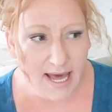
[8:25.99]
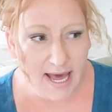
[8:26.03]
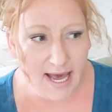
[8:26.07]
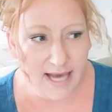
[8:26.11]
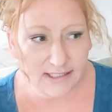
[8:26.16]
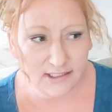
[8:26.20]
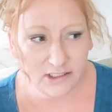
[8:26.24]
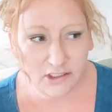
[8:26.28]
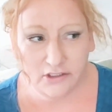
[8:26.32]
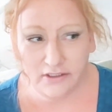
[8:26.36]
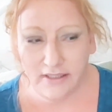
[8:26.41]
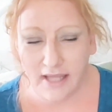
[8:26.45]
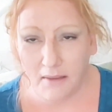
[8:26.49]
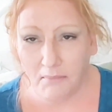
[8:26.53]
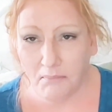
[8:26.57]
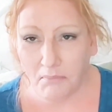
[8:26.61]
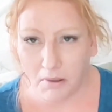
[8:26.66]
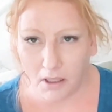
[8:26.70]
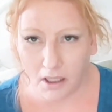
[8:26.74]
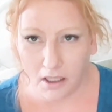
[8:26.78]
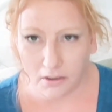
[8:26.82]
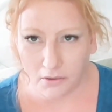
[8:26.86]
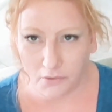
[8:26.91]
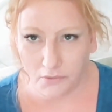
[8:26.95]
I took that
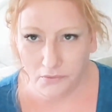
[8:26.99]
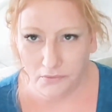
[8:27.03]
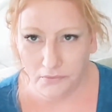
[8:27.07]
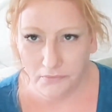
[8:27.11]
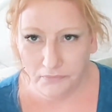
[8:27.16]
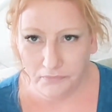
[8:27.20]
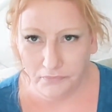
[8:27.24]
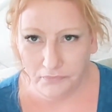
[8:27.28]
bottle